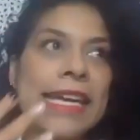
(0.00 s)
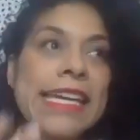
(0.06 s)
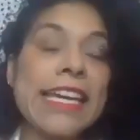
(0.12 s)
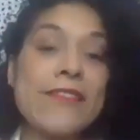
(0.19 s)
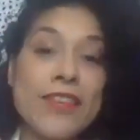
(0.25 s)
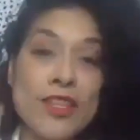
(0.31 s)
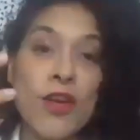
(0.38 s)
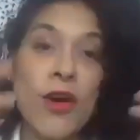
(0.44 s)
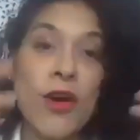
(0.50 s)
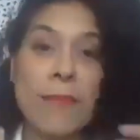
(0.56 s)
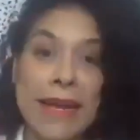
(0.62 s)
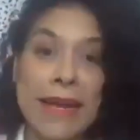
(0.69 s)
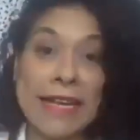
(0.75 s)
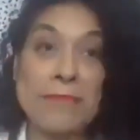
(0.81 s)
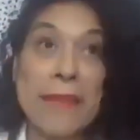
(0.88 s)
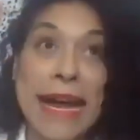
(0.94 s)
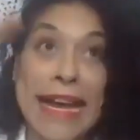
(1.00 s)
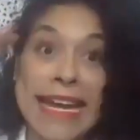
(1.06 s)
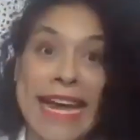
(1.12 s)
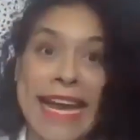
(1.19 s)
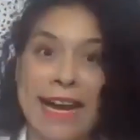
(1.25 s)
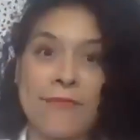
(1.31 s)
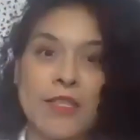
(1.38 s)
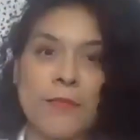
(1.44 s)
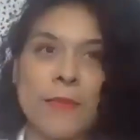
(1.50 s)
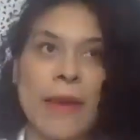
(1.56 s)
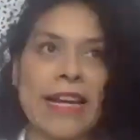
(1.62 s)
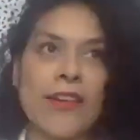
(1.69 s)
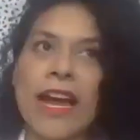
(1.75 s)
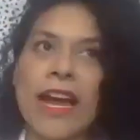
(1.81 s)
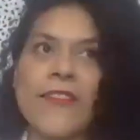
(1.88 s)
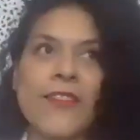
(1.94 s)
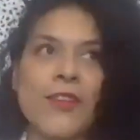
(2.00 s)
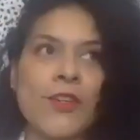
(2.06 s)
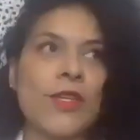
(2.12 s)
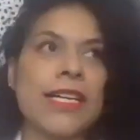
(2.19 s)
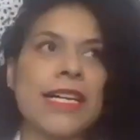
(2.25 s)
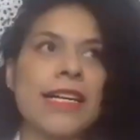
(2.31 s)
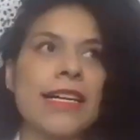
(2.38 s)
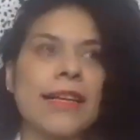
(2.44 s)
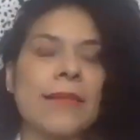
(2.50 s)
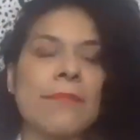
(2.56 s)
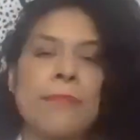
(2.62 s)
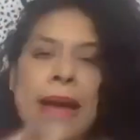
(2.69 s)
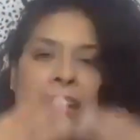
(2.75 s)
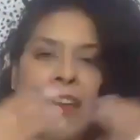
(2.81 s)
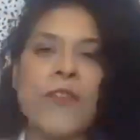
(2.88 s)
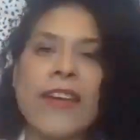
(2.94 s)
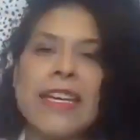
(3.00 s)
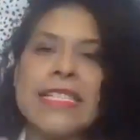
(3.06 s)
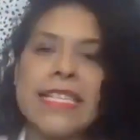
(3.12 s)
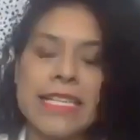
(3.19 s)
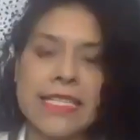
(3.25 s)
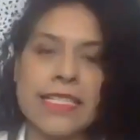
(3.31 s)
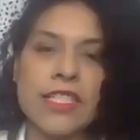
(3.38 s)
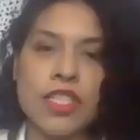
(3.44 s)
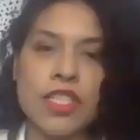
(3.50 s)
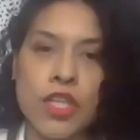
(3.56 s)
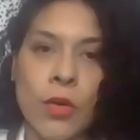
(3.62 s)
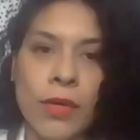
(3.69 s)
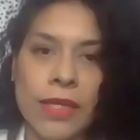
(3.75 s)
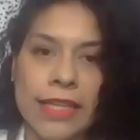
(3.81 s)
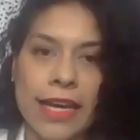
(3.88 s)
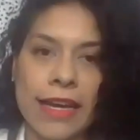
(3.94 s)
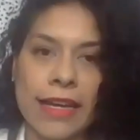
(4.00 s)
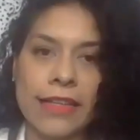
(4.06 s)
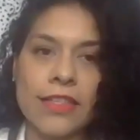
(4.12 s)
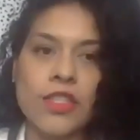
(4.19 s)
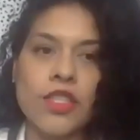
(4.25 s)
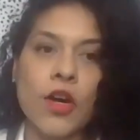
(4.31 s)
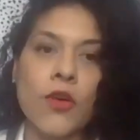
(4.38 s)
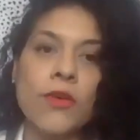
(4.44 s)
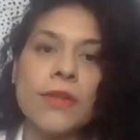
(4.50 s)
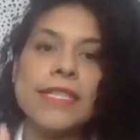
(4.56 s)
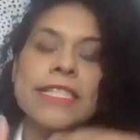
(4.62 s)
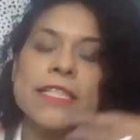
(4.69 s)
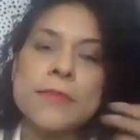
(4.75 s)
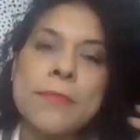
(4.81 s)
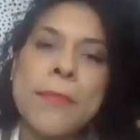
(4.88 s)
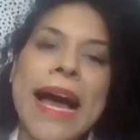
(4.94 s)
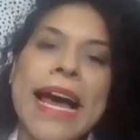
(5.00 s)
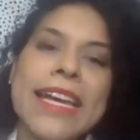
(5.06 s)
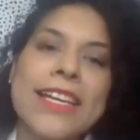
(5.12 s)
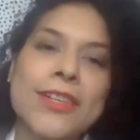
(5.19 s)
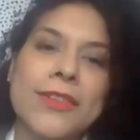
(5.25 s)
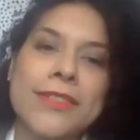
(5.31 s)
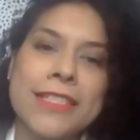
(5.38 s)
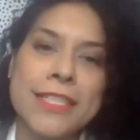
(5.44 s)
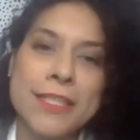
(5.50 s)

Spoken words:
even though I'm in my head, I'm smiling, I feel good, my face isn't showing that. So smile.